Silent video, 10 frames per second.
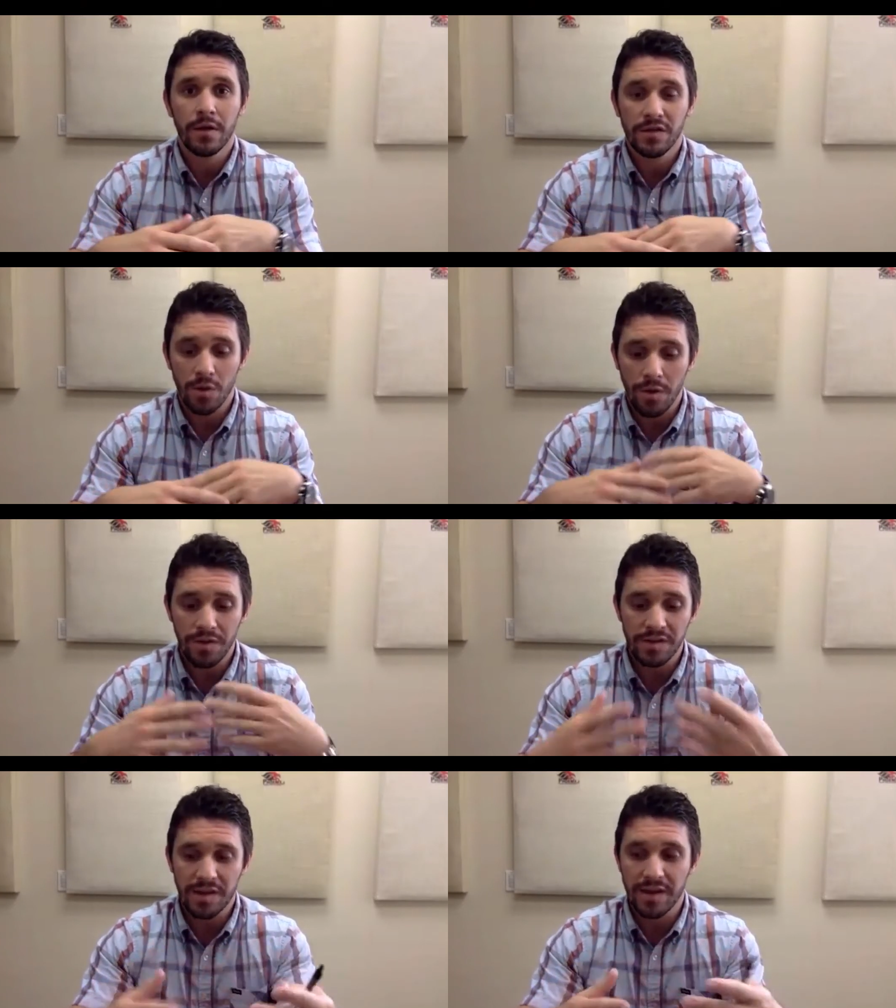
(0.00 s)
So on
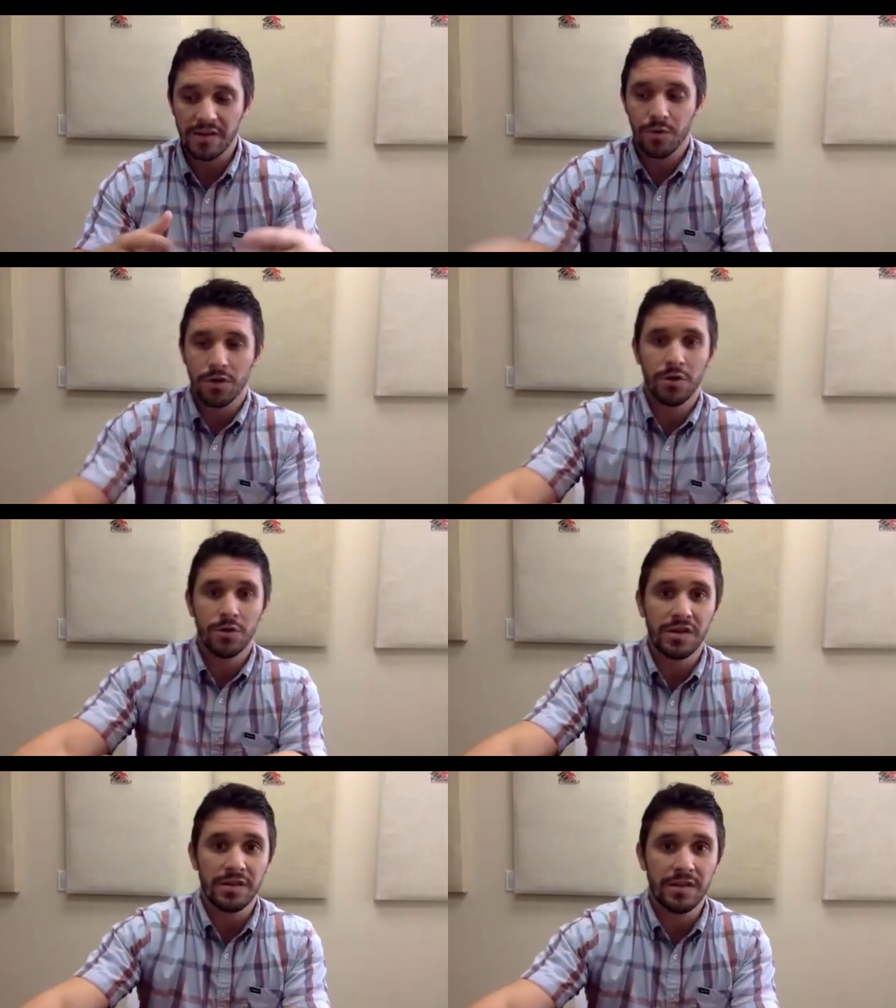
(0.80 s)
this case, we are
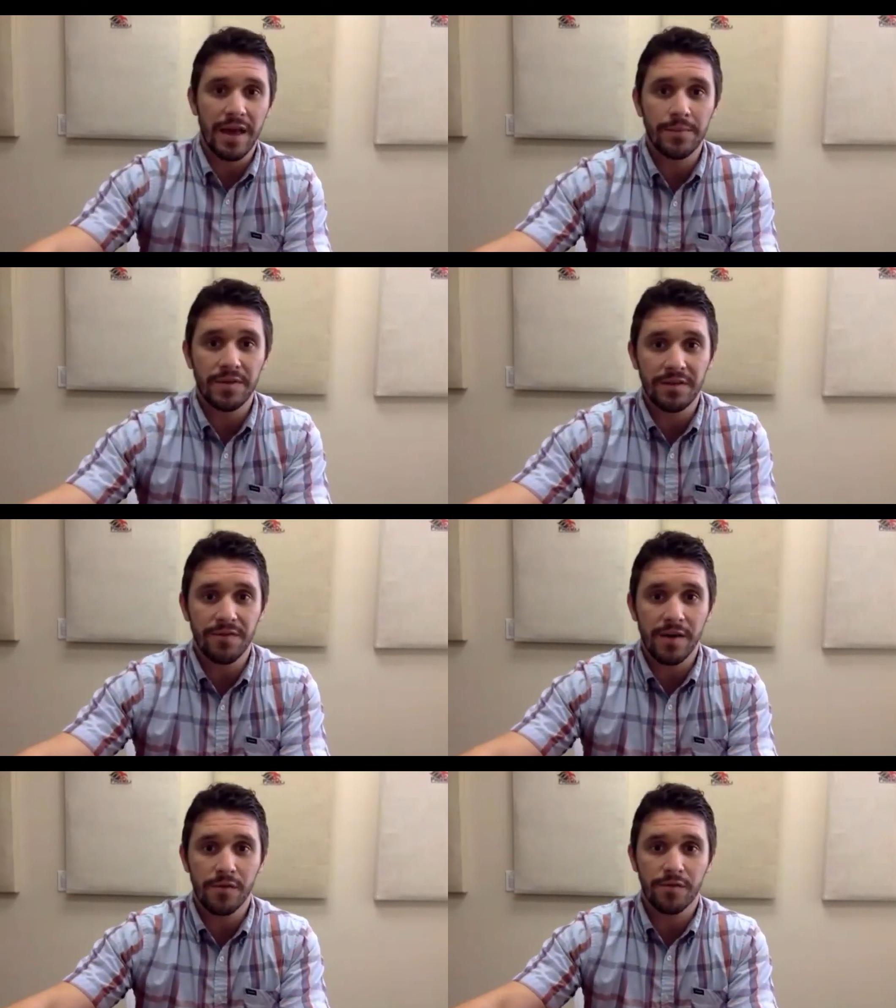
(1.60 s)
using the M T
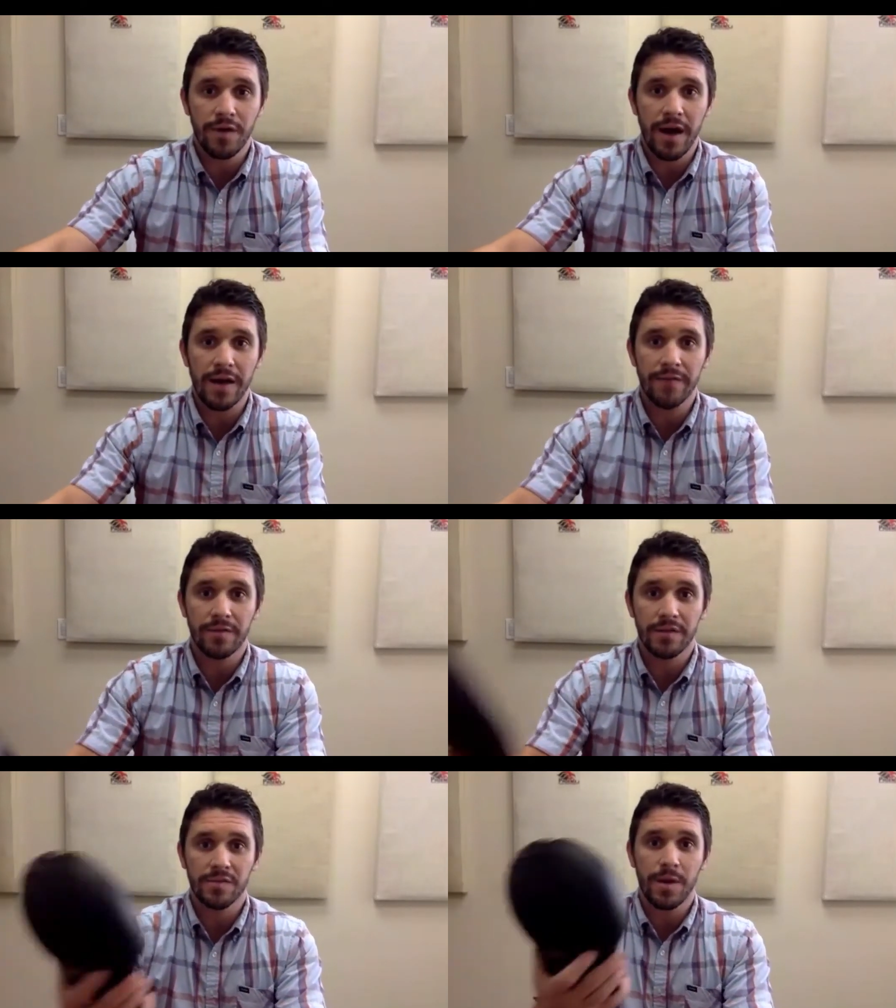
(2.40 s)
five oh five,
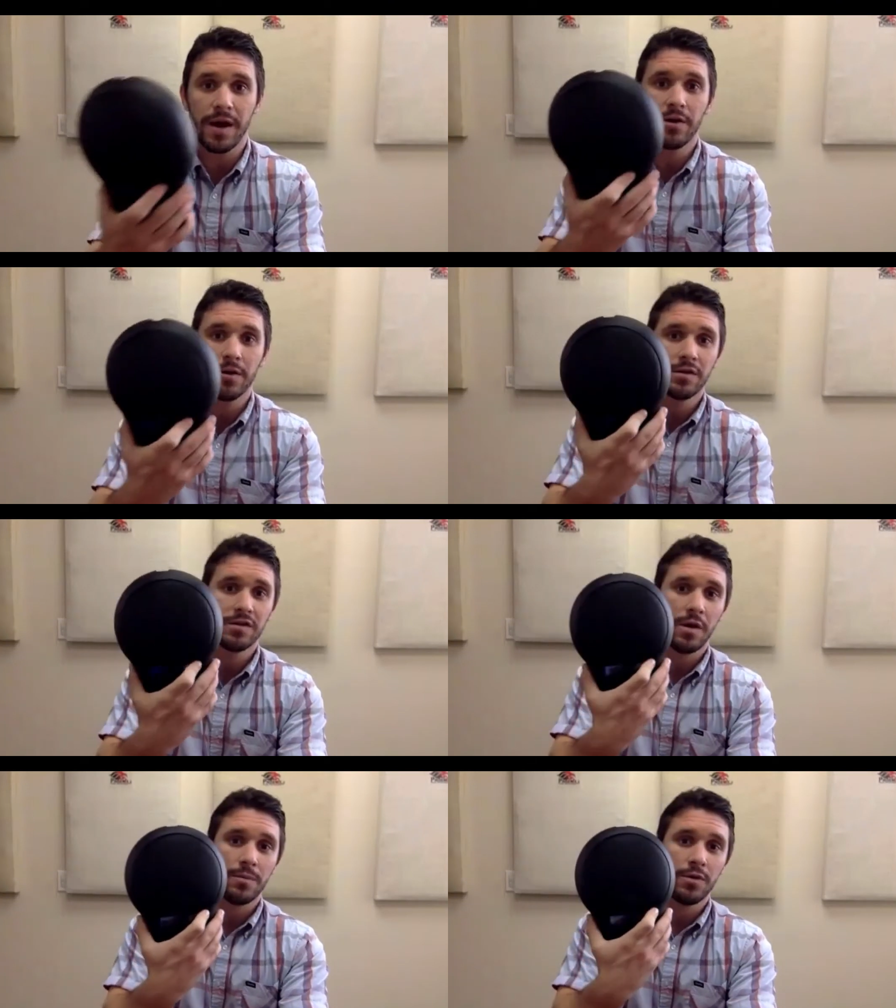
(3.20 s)
the Spider.
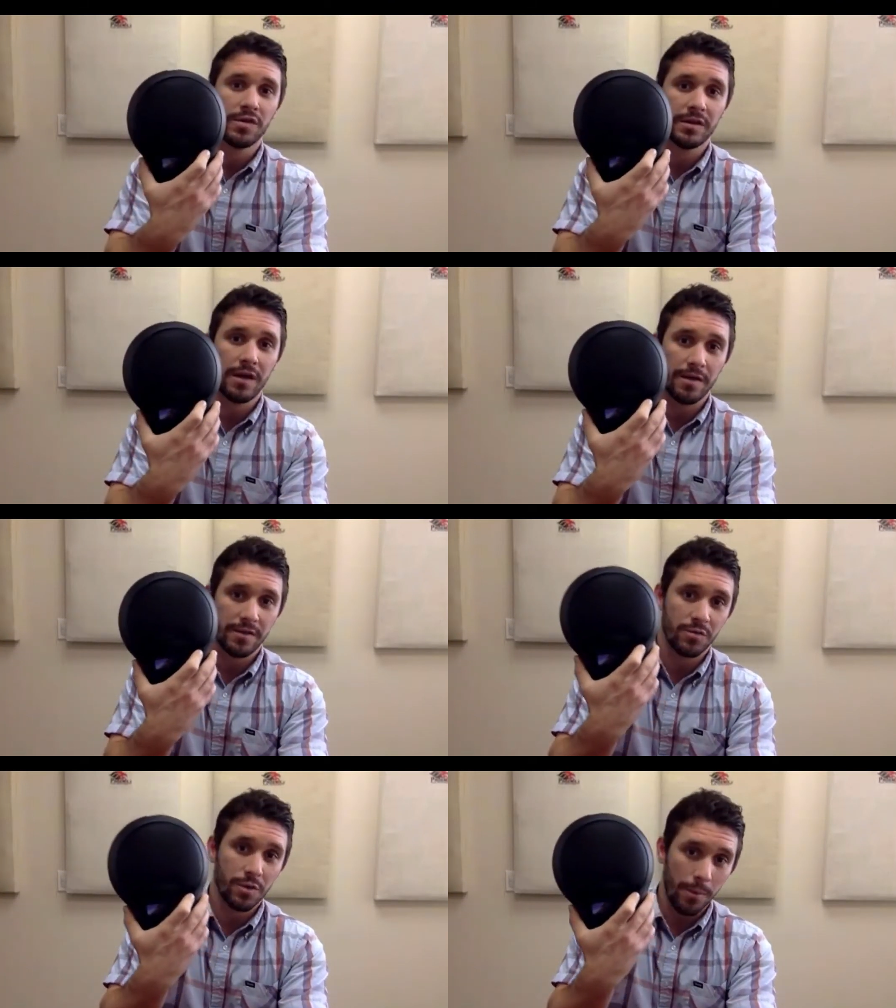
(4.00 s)
So I'm using not
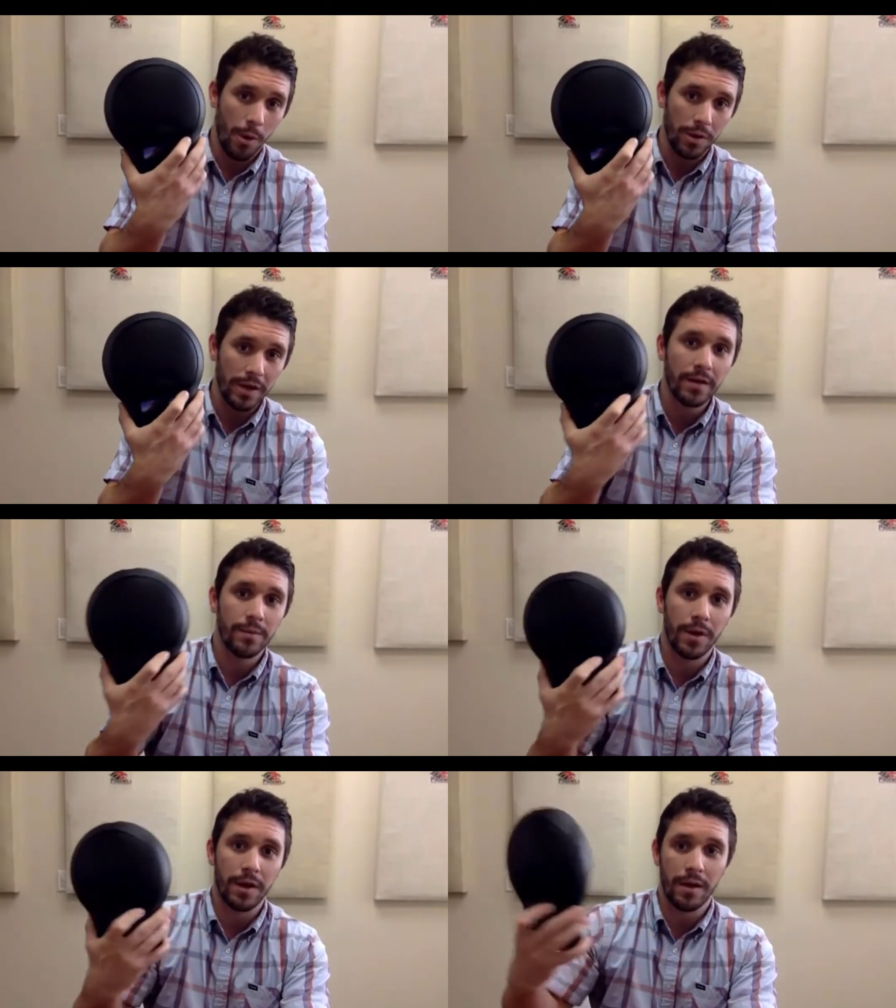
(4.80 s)
this one I'm holding,
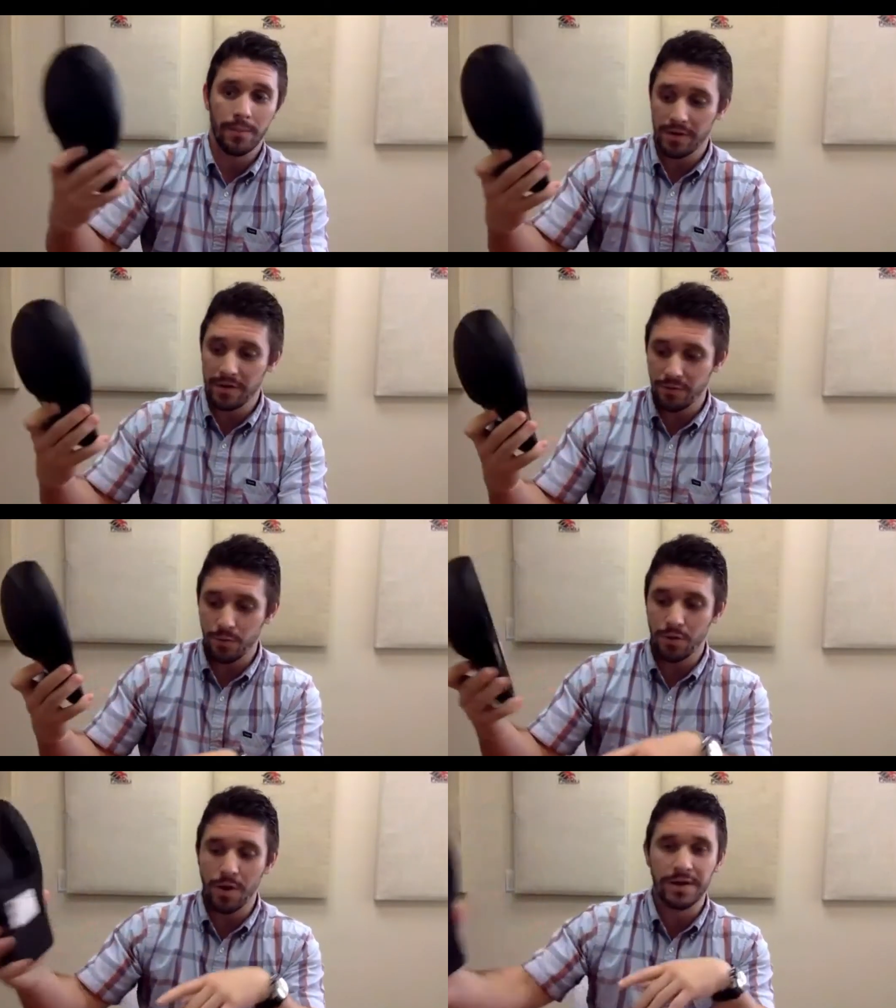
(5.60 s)
but um, a
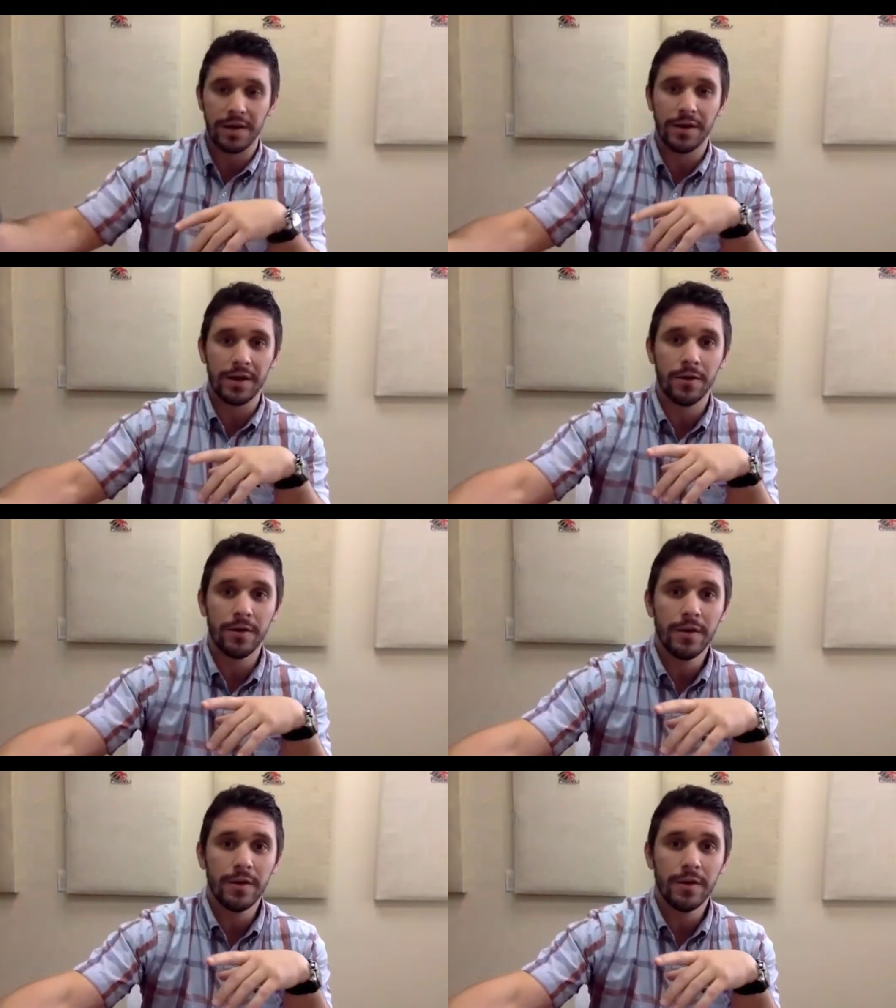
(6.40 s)
different one right down here.